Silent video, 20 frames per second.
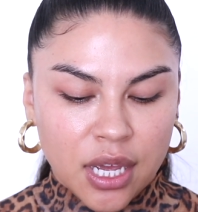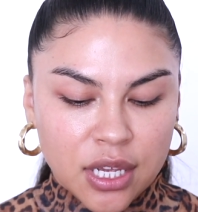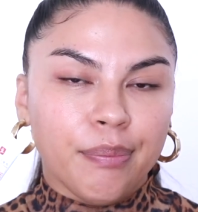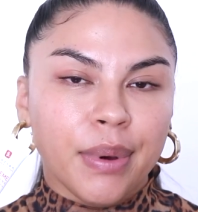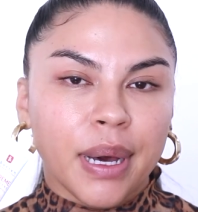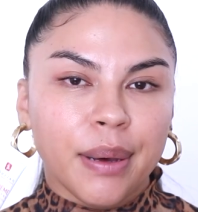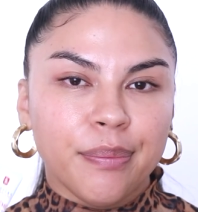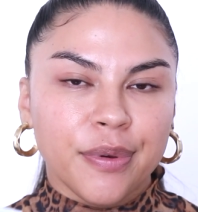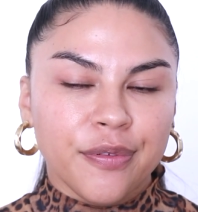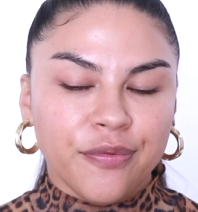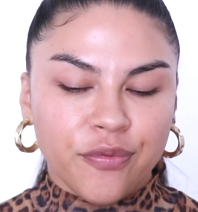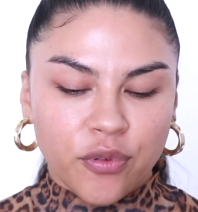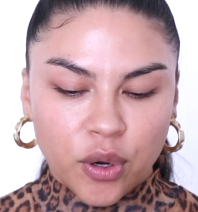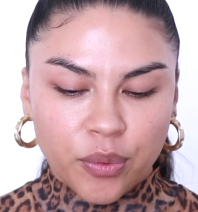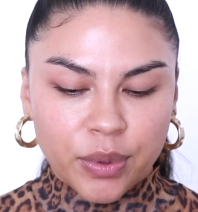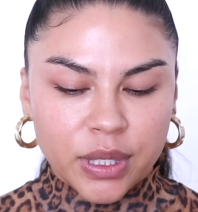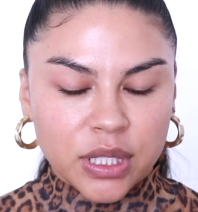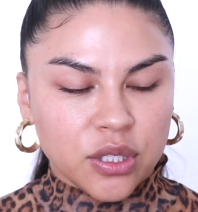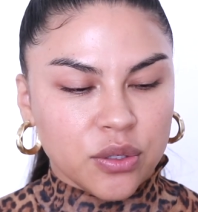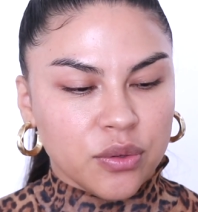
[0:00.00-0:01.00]
But before
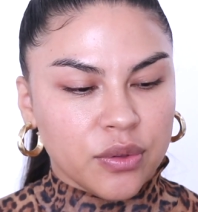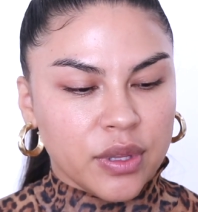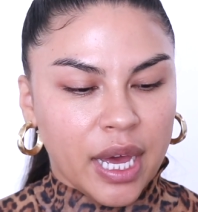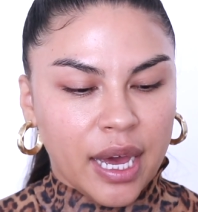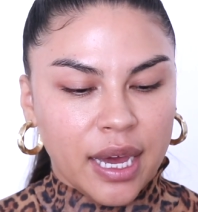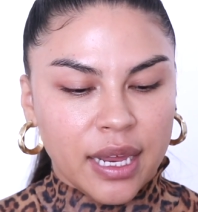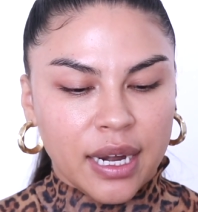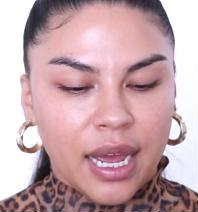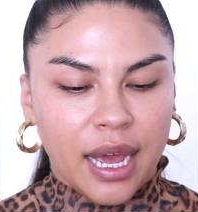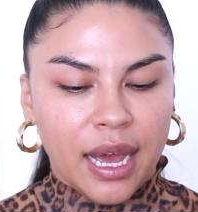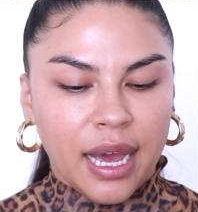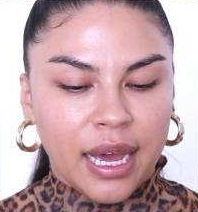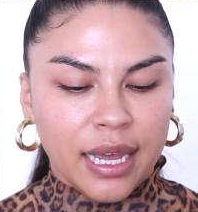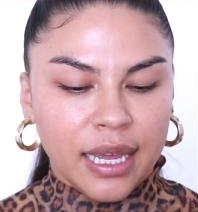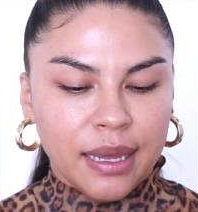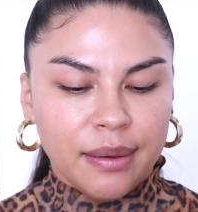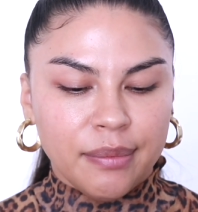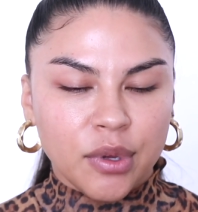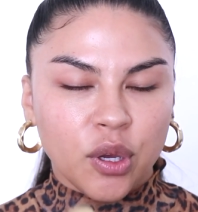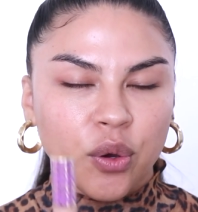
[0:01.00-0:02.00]
we do that, I
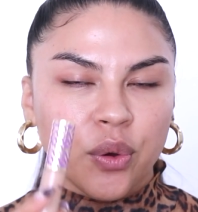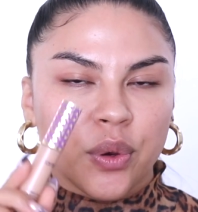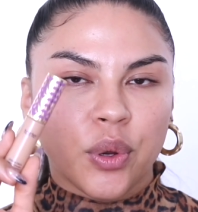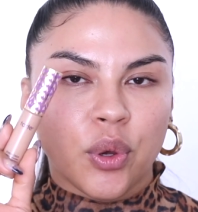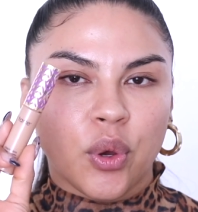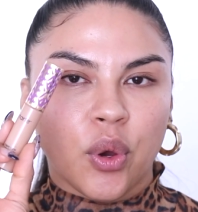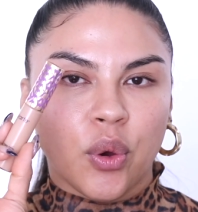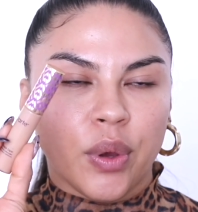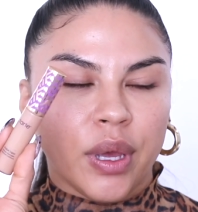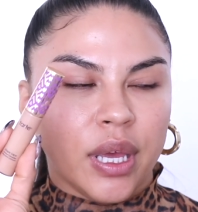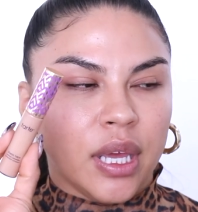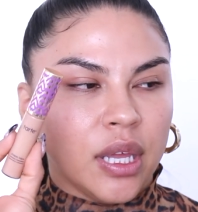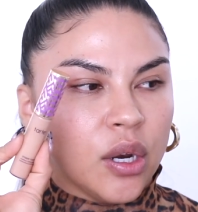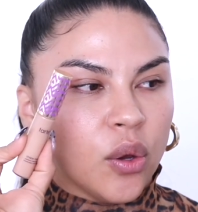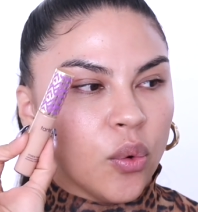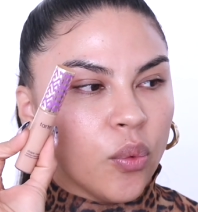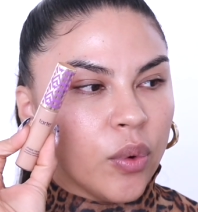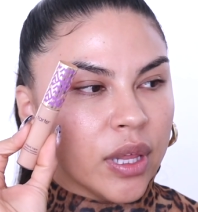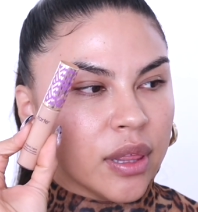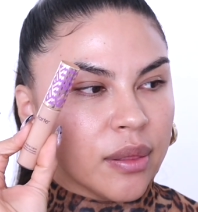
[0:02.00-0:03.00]
am going to go
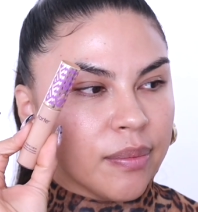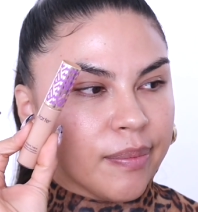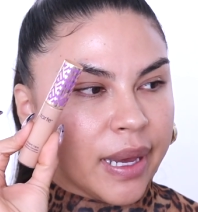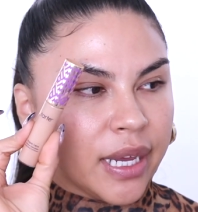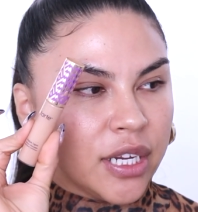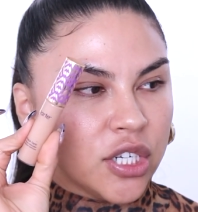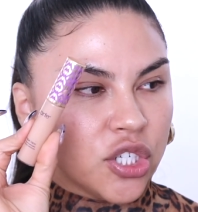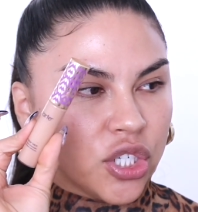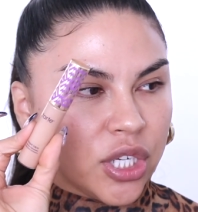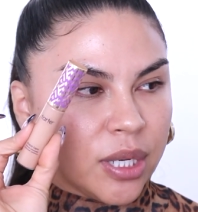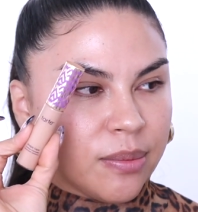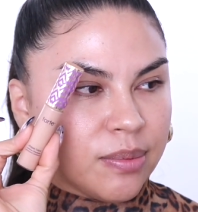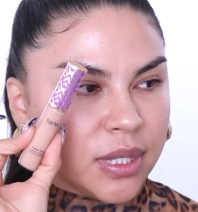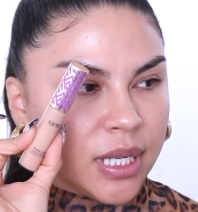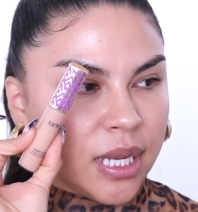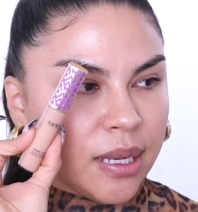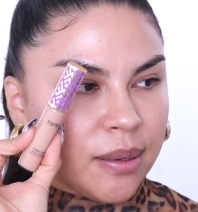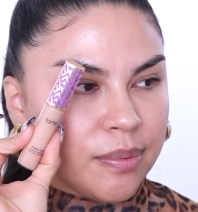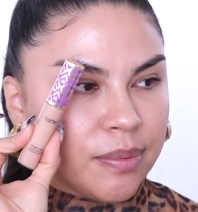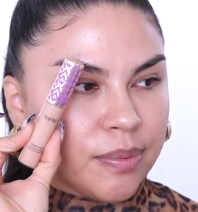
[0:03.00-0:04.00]
in with my Shape
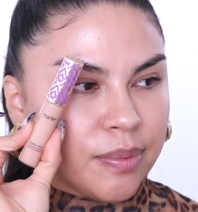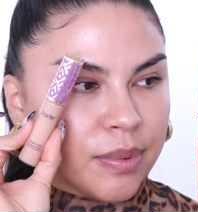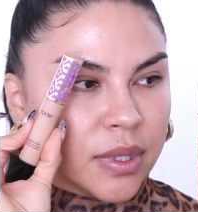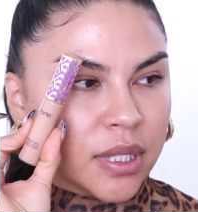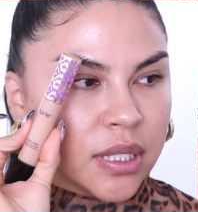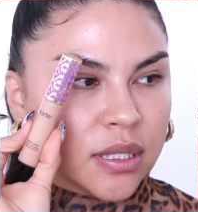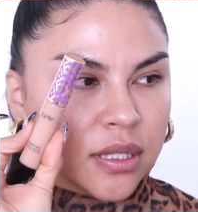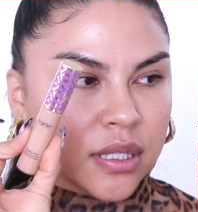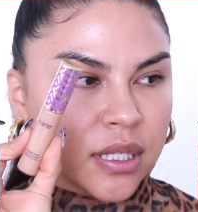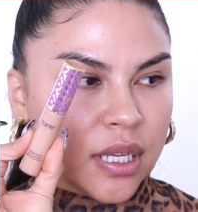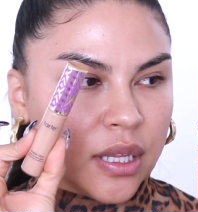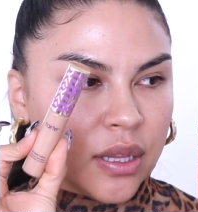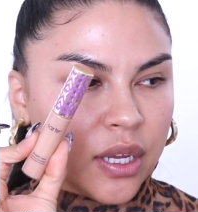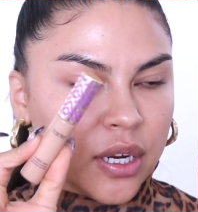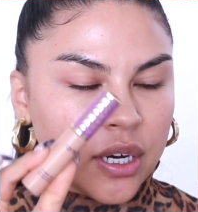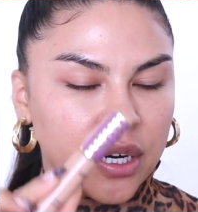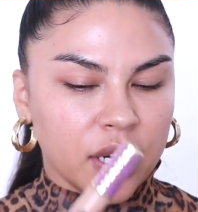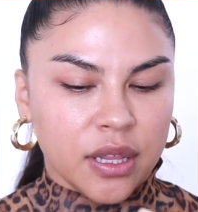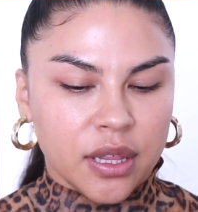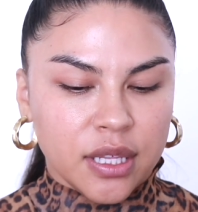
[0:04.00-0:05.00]
Tape
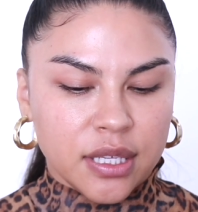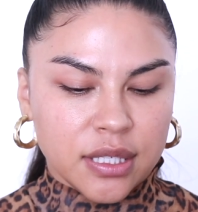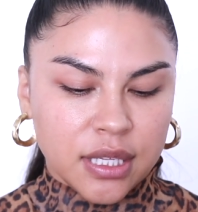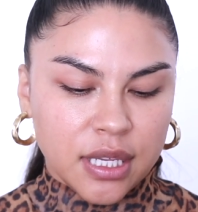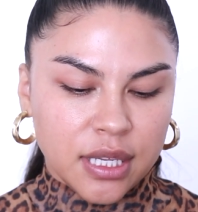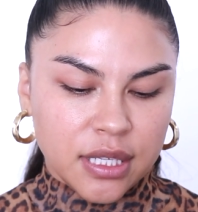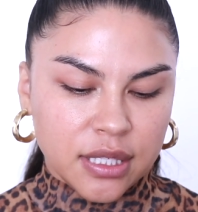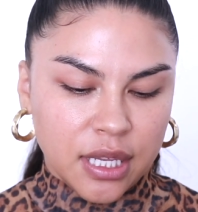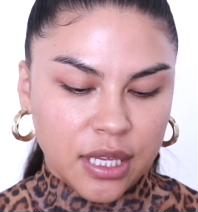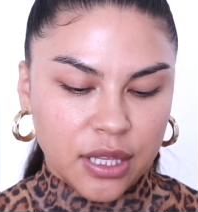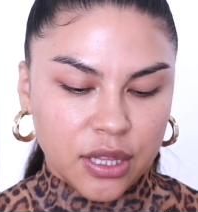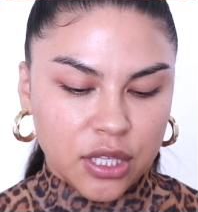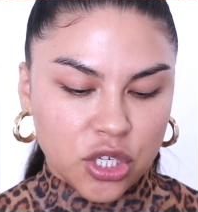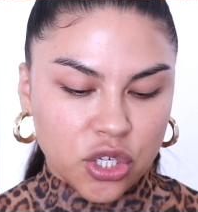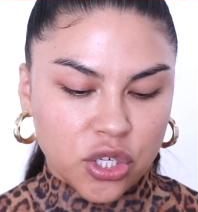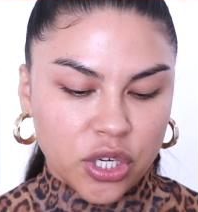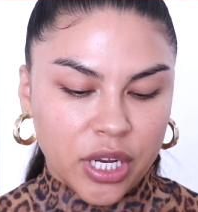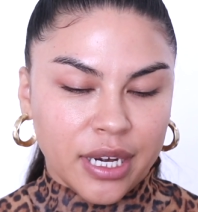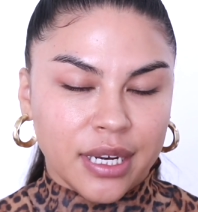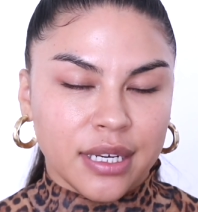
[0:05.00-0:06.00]
concealer. This is in the
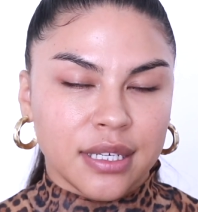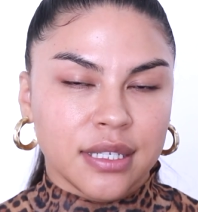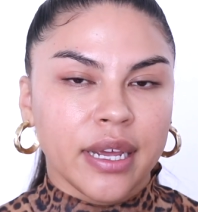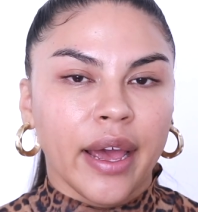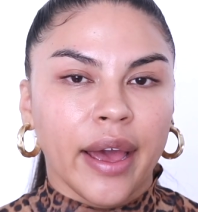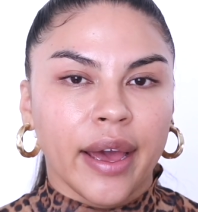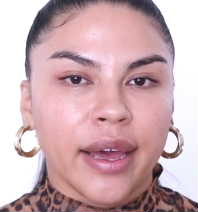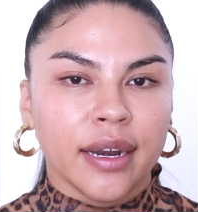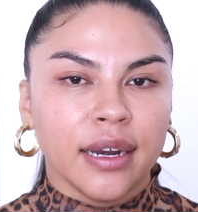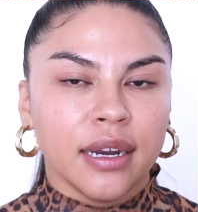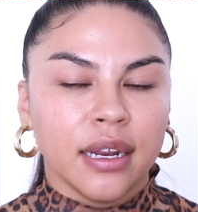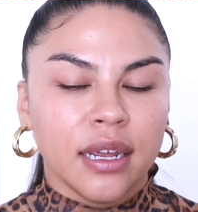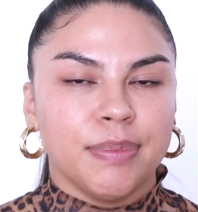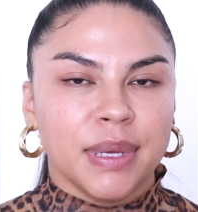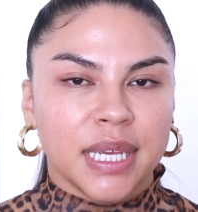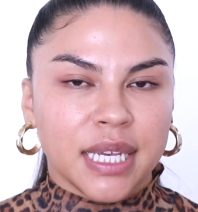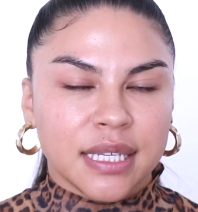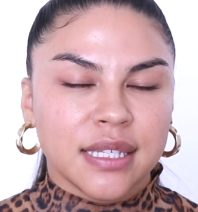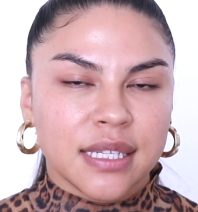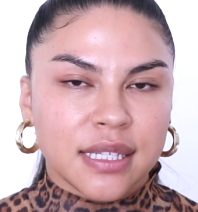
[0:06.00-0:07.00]
shade Tan.
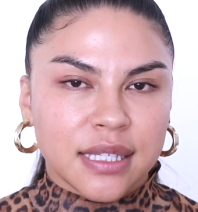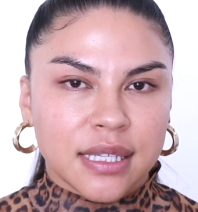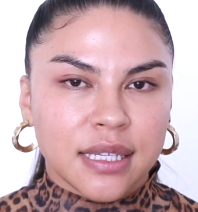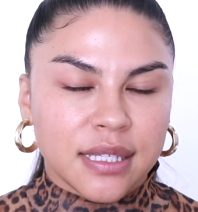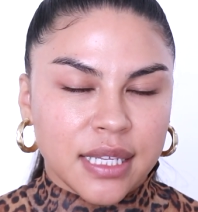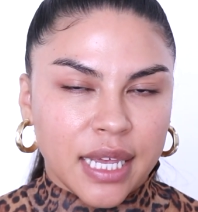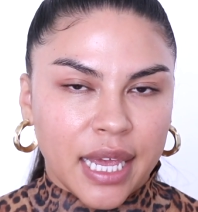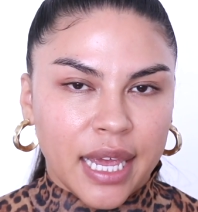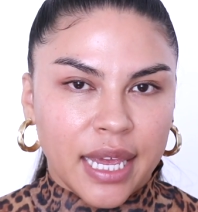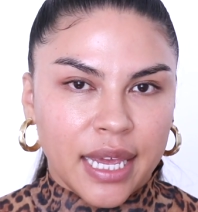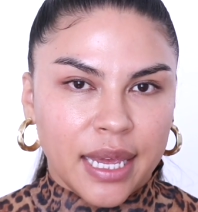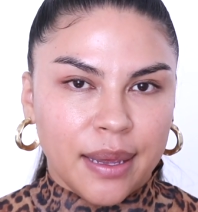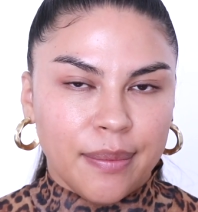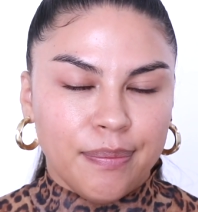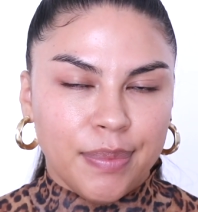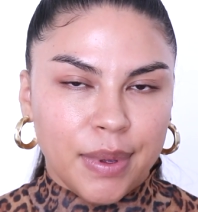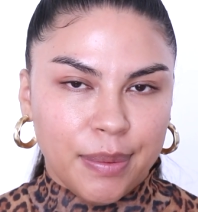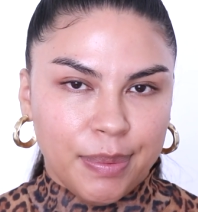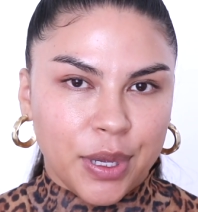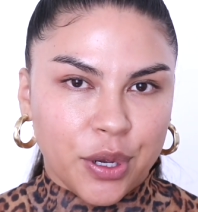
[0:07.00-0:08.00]
Because this is a
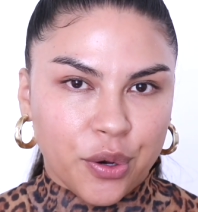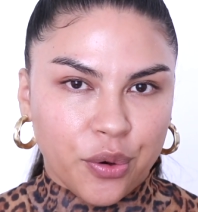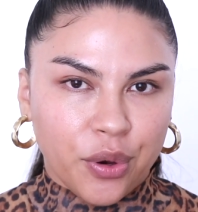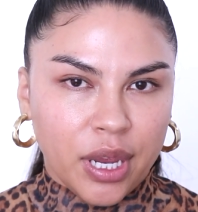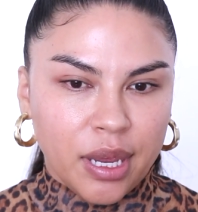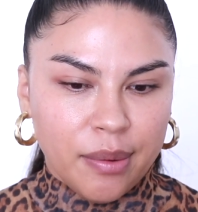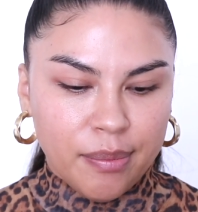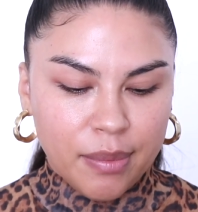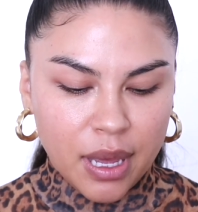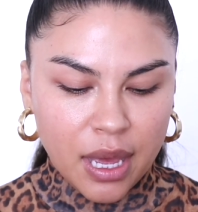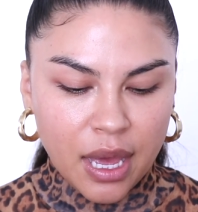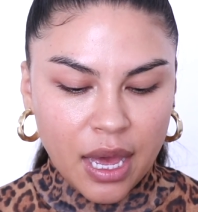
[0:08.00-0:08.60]
BB cream,